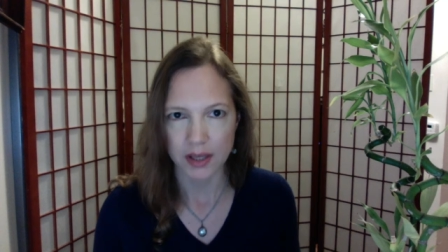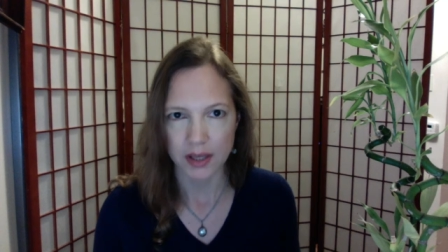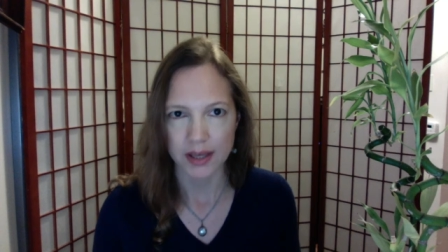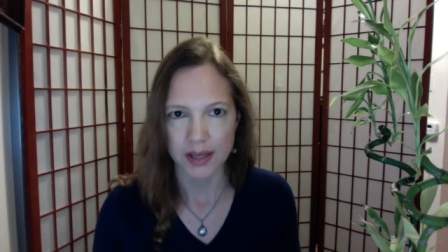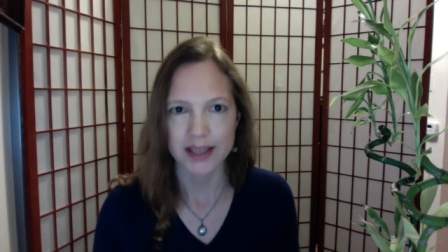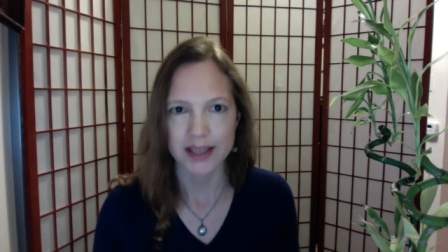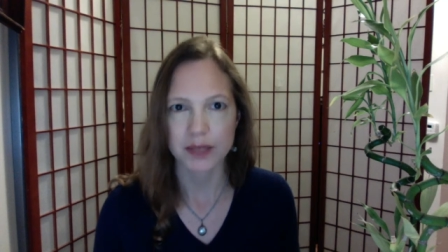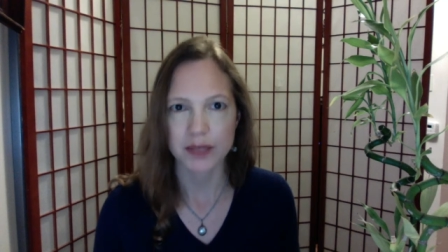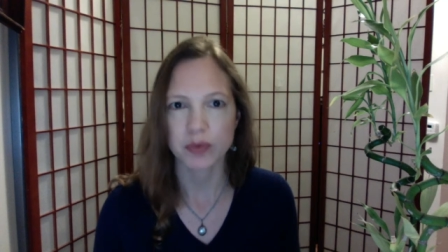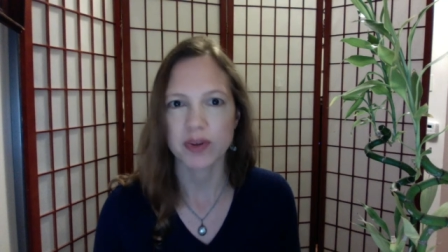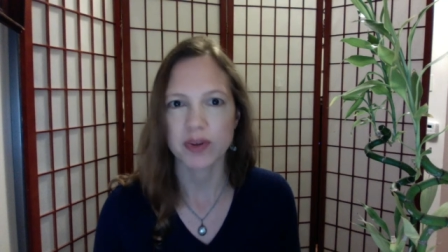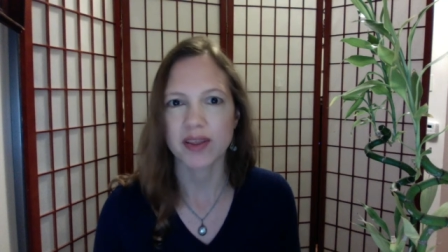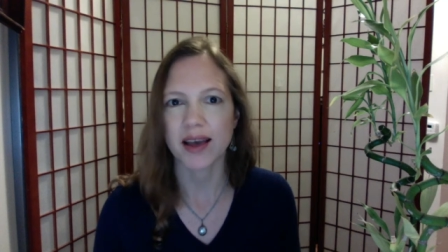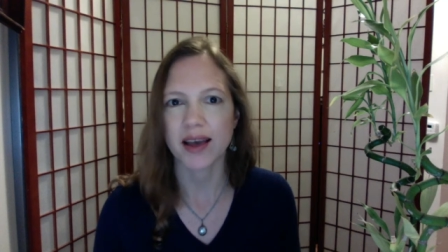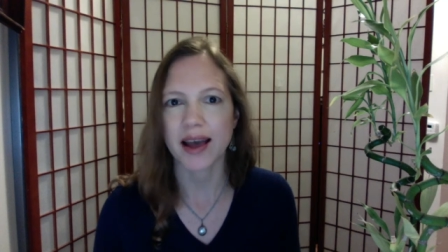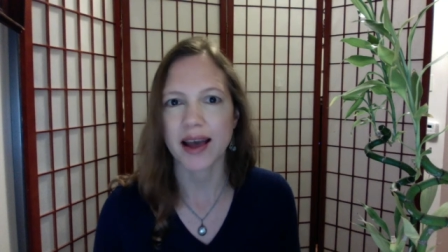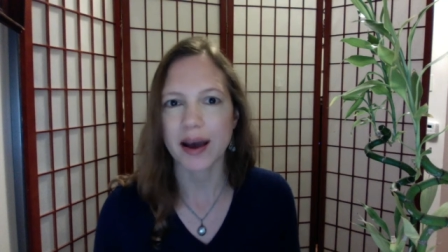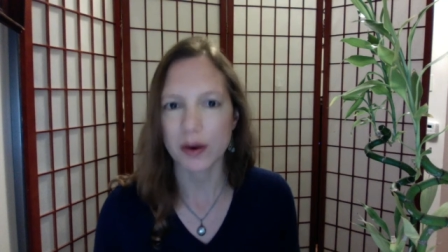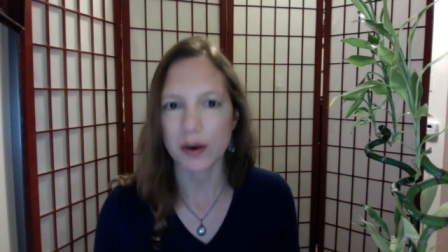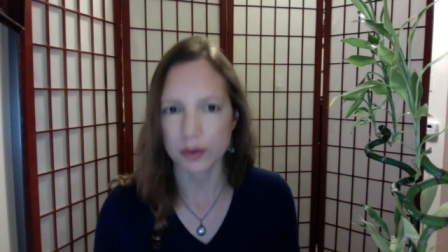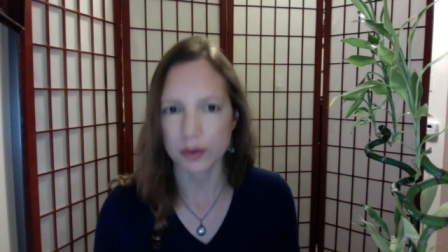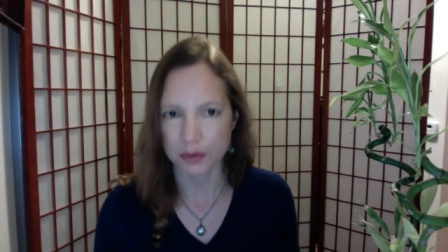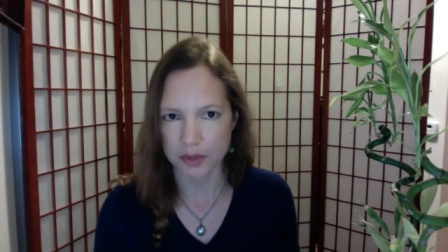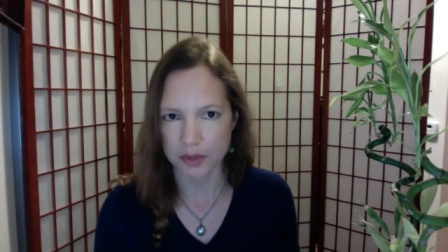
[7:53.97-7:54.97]
is
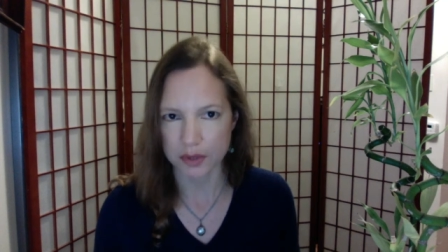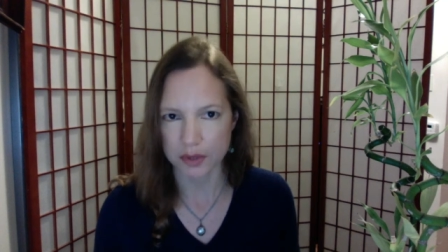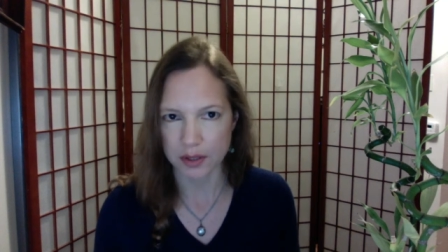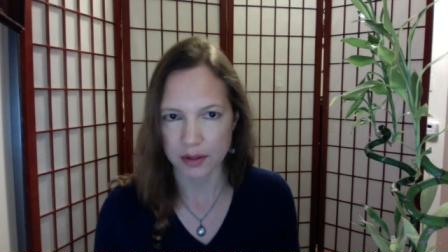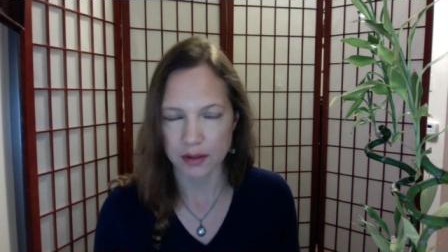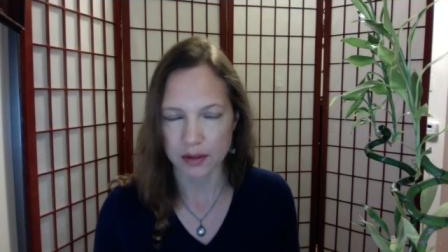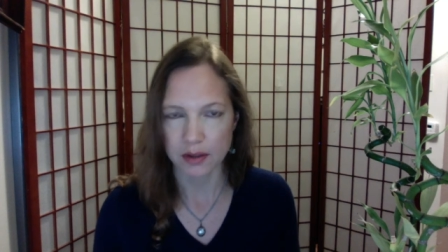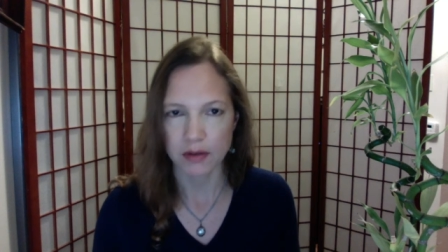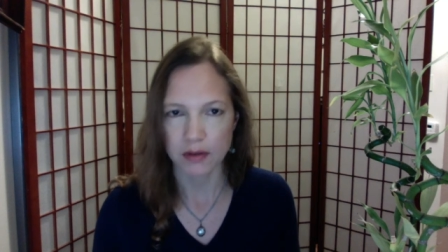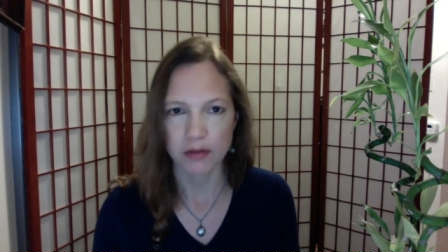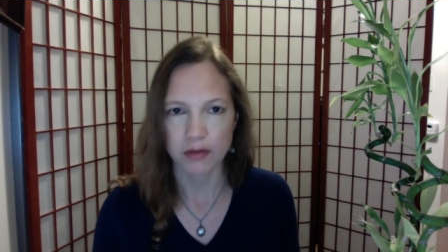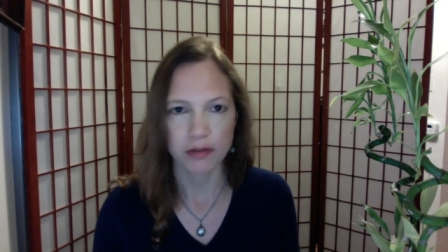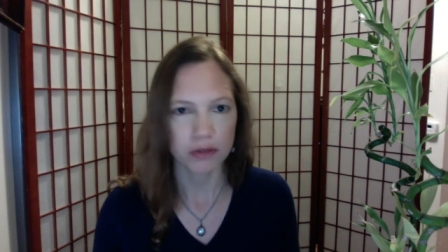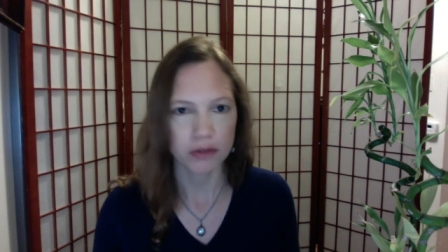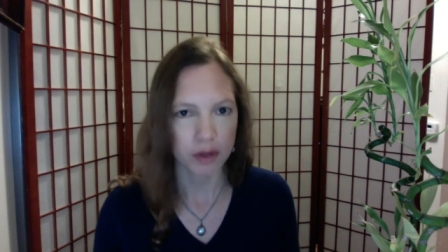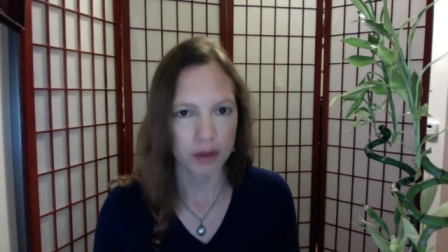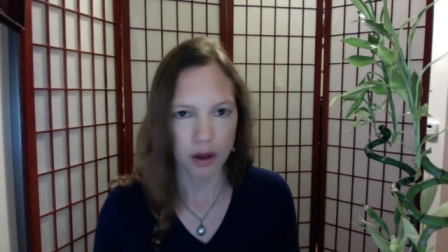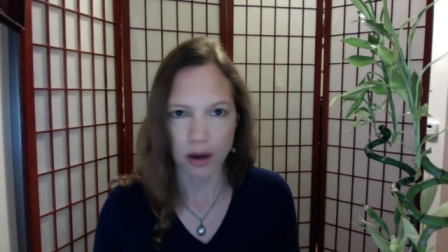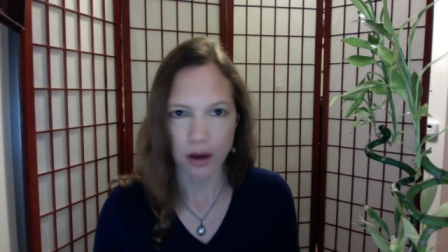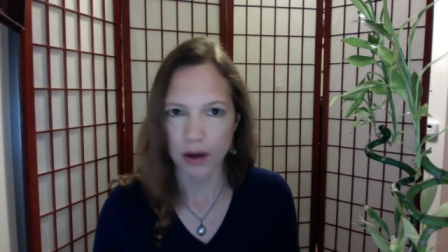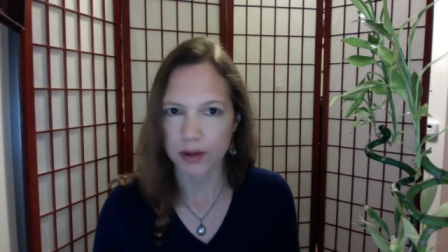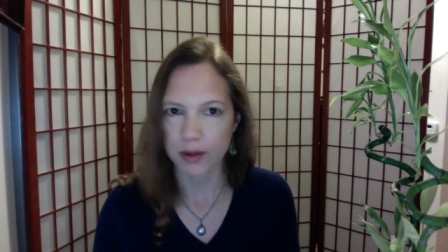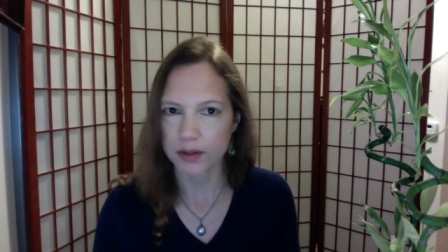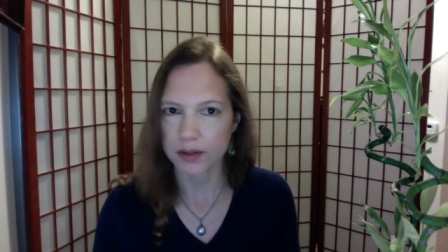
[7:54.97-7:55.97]
without
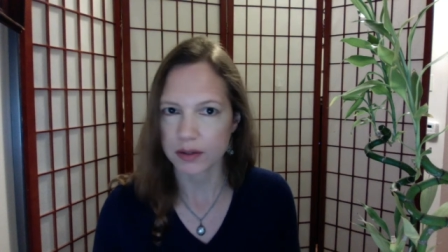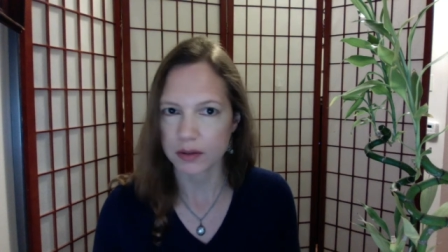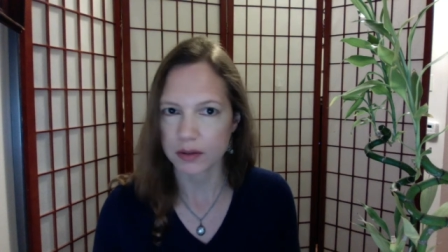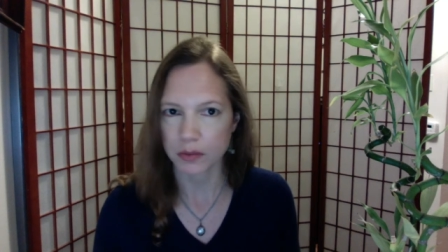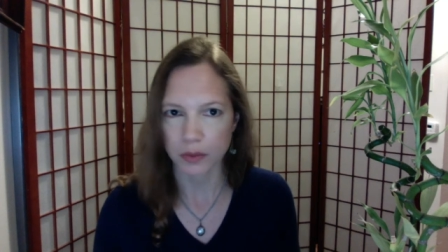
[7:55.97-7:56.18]
flaws,